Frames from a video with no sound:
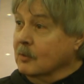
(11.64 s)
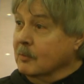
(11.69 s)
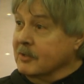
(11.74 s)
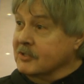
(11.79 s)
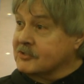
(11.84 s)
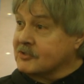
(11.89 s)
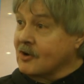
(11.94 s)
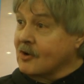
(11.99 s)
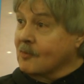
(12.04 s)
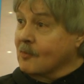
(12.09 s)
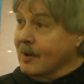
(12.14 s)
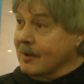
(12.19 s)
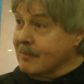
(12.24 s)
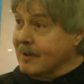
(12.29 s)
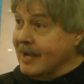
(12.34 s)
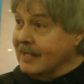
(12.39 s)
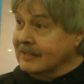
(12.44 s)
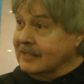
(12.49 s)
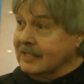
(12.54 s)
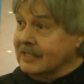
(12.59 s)
You want me to start way
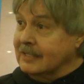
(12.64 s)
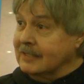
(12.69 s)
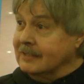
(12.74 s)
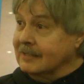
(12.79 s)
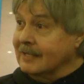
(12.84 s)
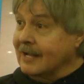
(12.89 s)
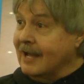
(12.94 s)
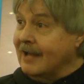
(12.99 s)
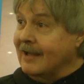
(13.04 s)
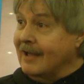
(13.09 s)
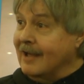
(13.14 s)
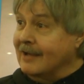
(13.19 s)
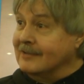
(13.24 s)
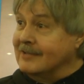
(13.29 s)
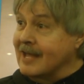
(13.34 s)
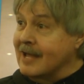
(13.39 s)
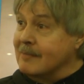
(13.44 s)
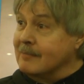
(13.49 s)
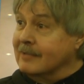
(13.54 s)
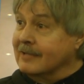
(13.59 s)
back then? How
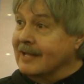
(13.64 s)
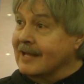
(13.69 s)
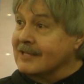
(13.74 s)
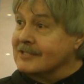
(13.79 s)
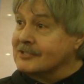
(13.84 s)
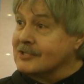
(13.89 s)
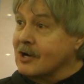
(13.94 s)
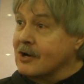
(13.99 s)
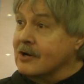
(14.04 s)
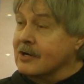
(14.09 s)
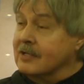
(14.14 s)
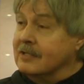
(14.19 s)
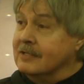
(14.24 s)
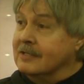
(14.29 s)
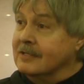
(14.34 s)
diamond got started?